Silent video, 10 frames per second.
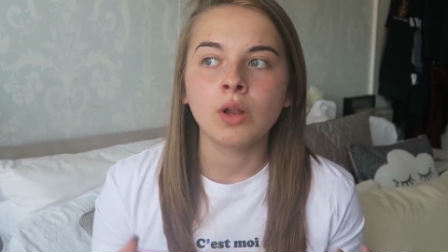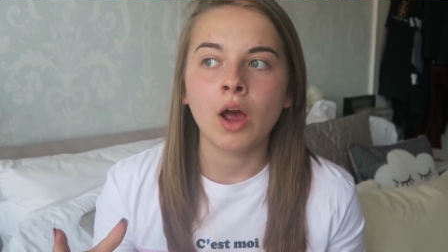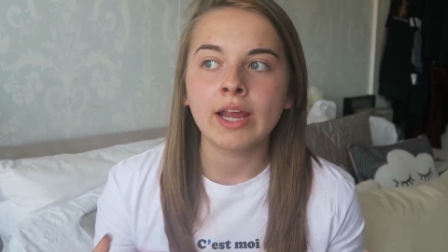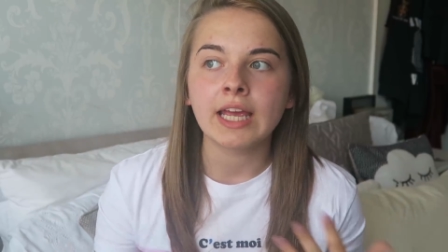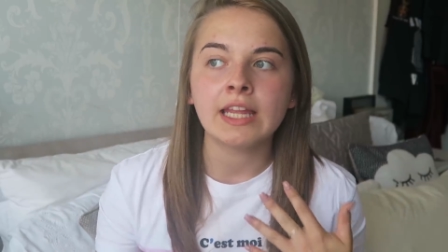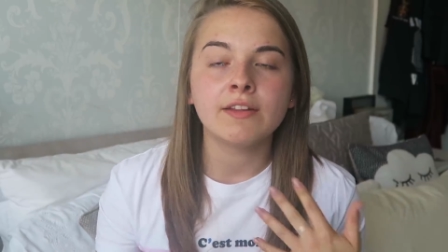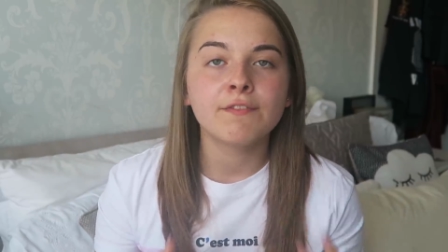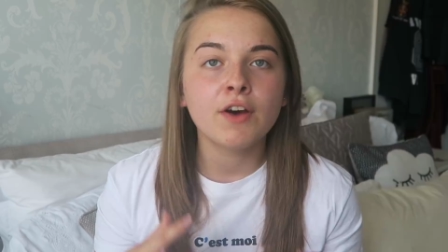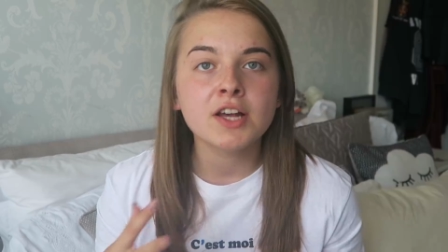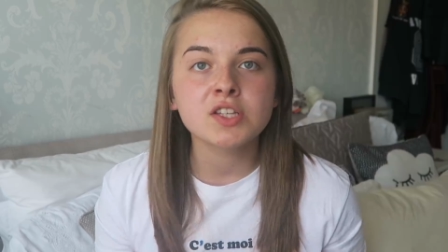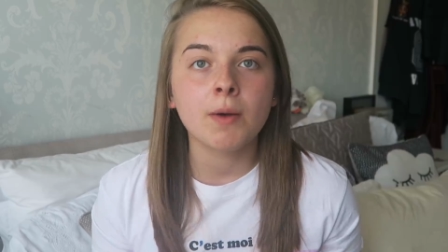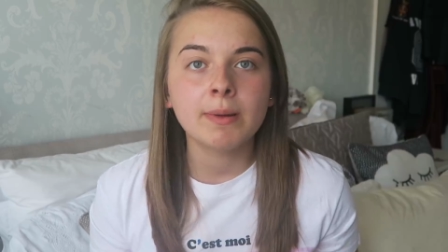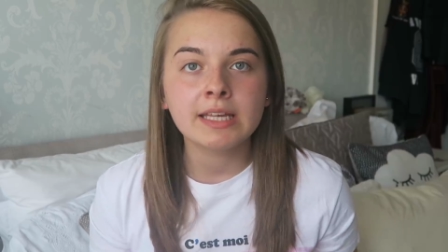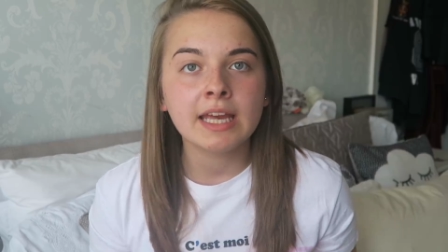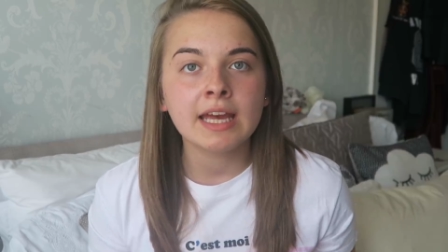like in the first
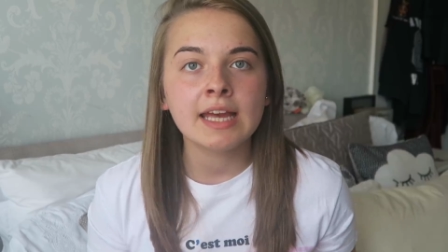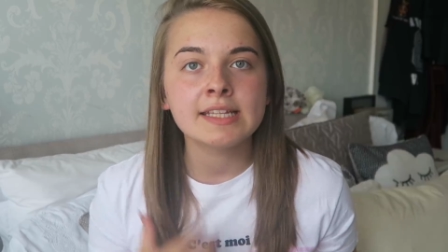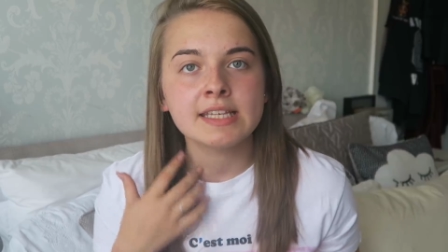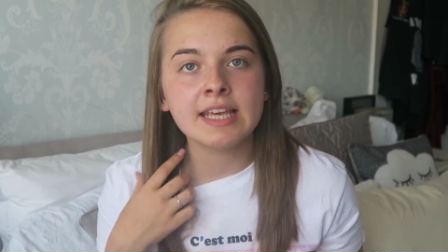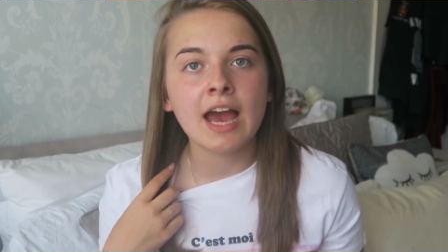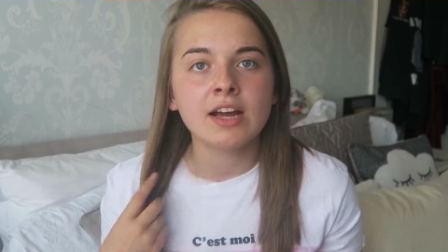couple of years, yeah,